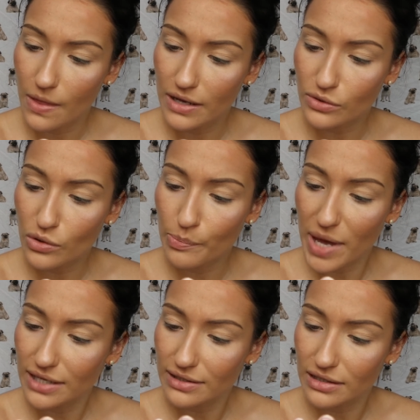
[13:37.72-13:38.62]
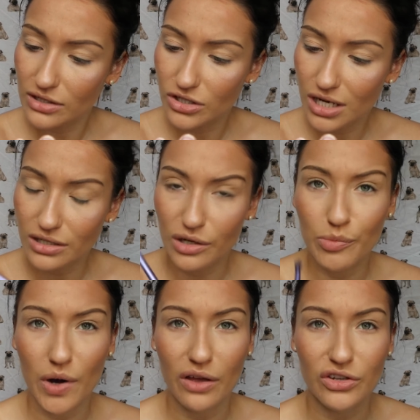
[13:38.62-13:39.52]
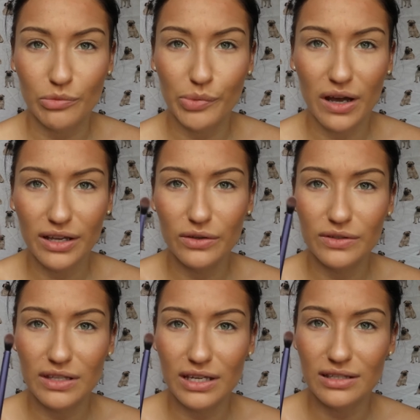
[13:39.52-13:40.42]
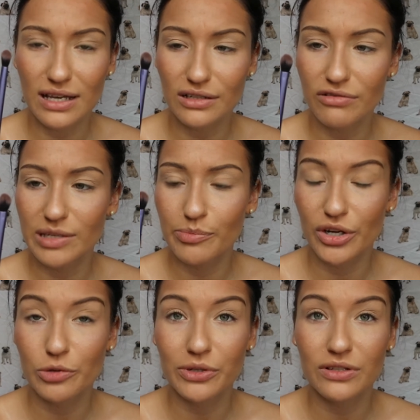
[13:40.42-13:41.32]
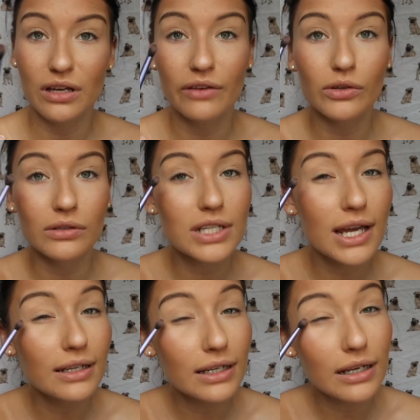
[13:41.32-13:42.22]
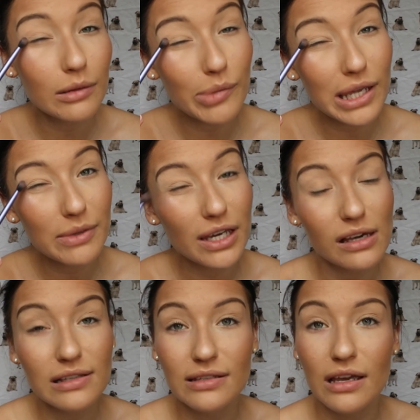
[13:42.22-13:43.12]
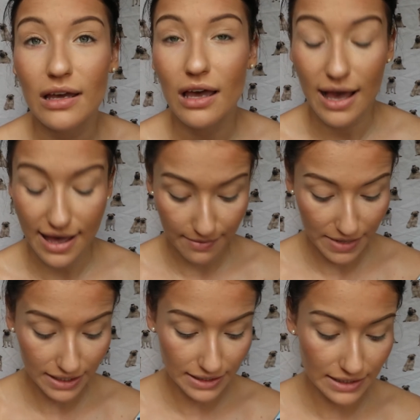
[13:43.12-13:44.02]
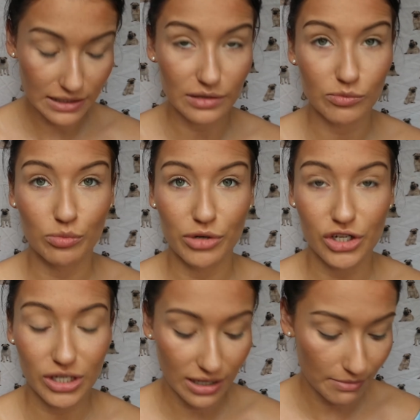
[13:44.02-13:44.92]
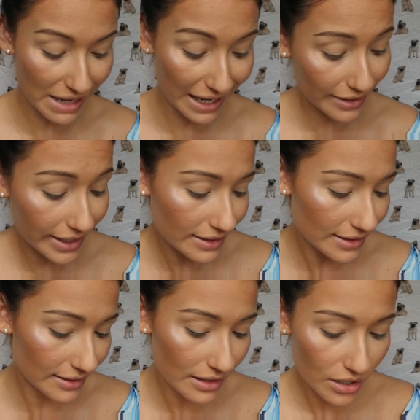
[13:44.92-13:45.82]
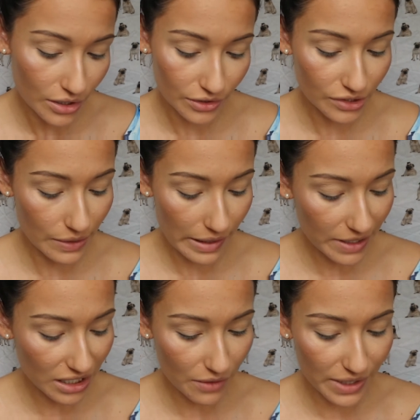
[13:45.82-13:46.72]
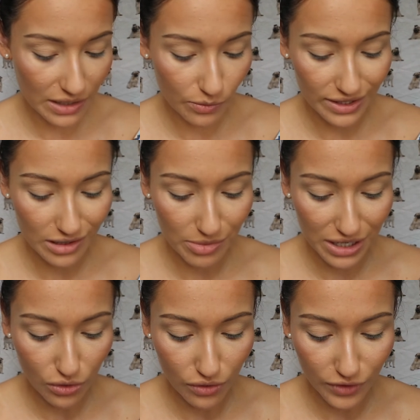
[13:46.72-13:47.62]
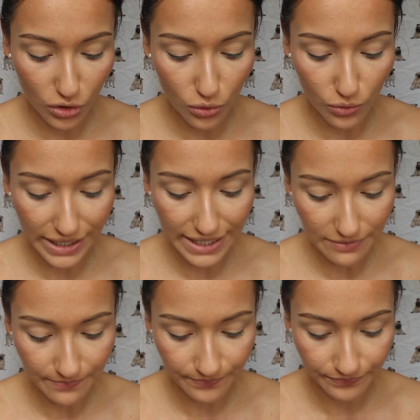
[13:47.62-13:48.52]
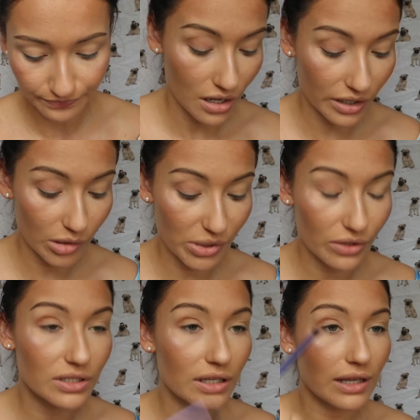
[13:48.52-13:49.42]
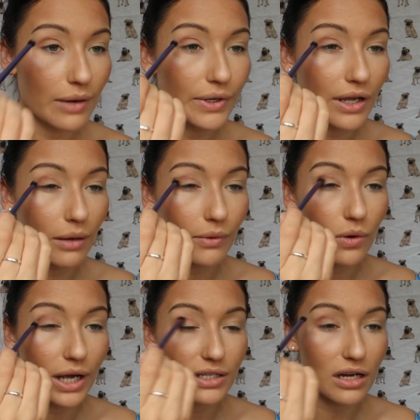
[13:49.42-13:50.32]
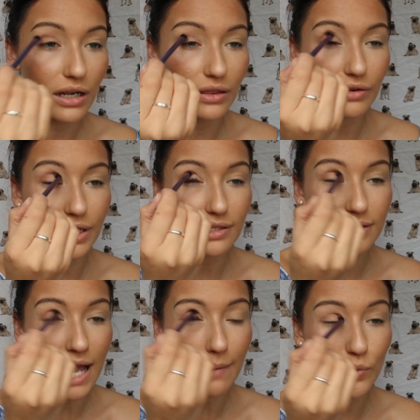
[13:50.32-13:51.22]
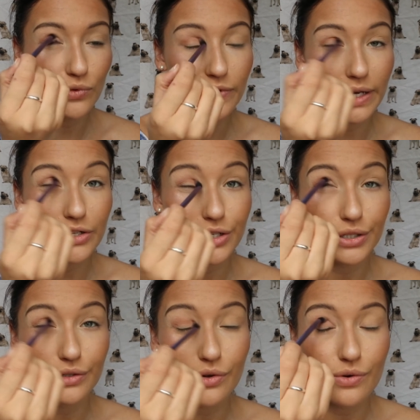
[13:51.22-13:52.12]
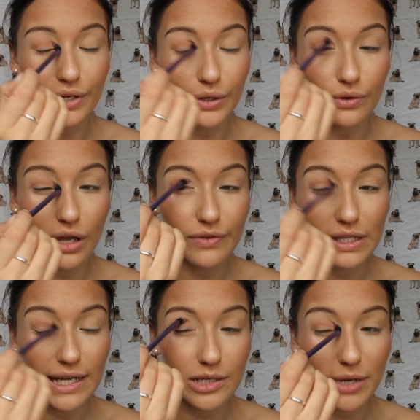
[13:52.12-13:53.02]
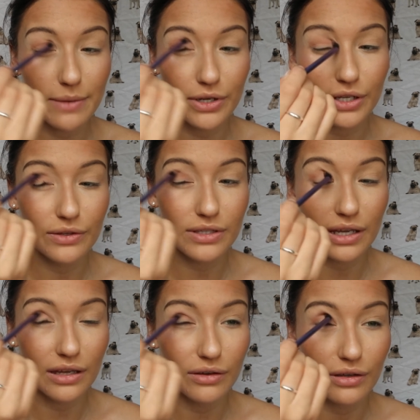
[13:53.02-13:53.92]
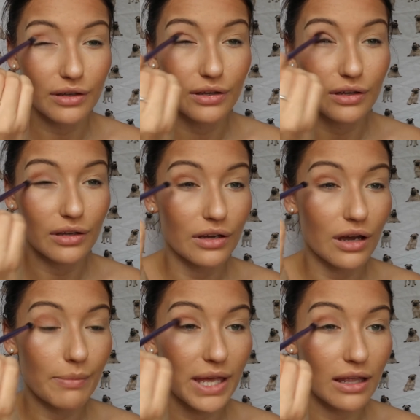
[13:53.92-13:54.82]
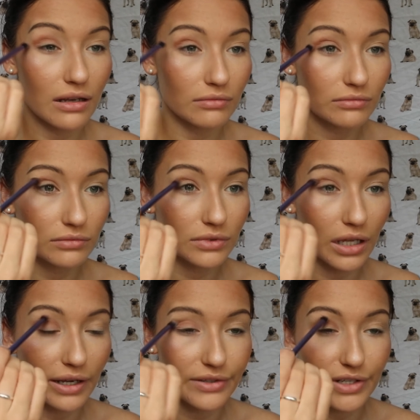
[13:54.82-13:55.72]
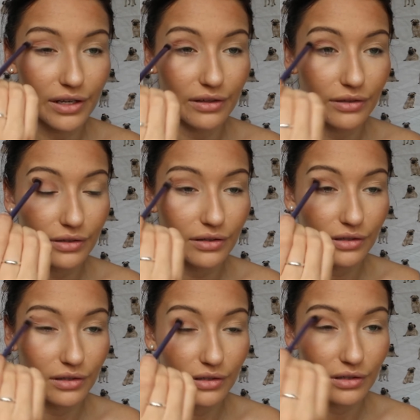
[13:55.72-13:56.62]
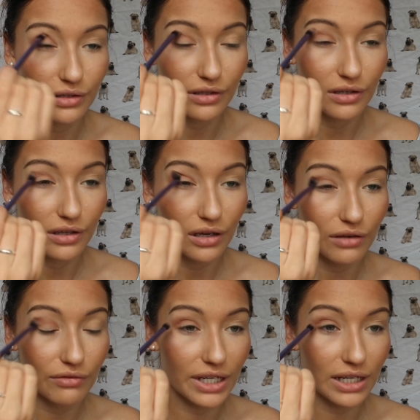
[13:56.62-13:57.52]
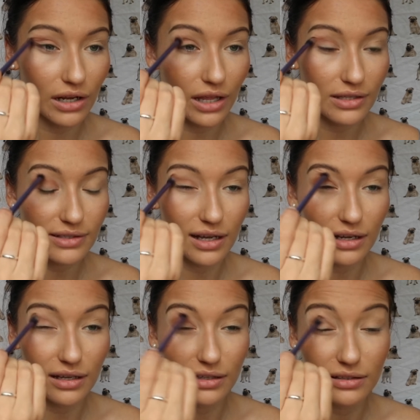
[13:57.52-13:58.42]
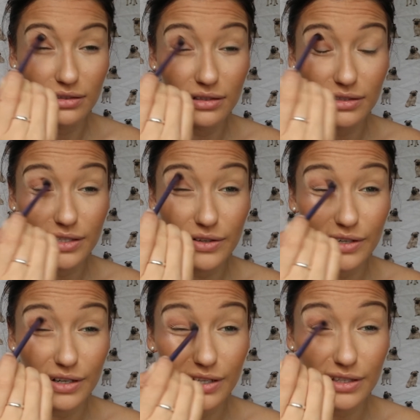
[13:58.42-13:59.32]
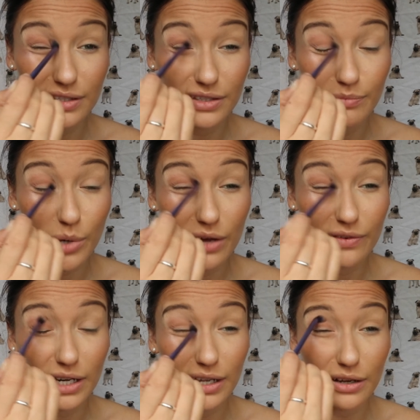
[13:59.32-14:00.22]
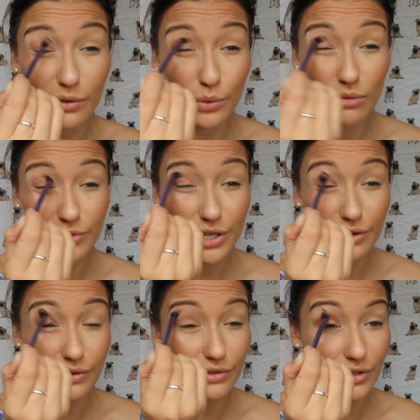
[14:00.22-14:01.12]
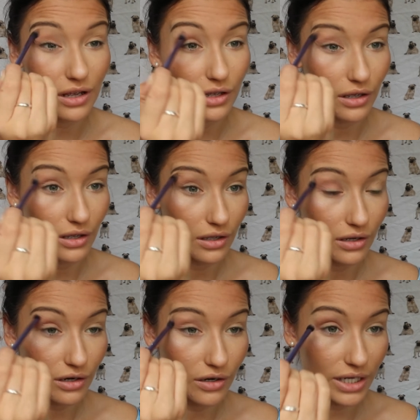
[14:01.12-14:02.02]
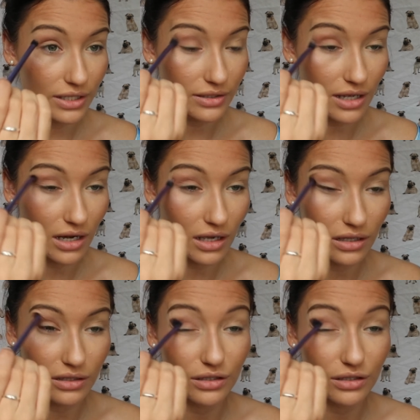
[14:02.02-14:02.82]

It's called Base Shadow Brush, but I use this as a crease brush because I've got tiny little baby eyes and I need a small brush in my crease. So I'm going to go in with a bit of Courtney. I'm going to build that one up quite dark in the crease because I am also actually going to use Courtney all over the lid, but I'm going to use it a bit lighter. I really like this colour. It's so nice. It's a perfect like warm toned crease colour.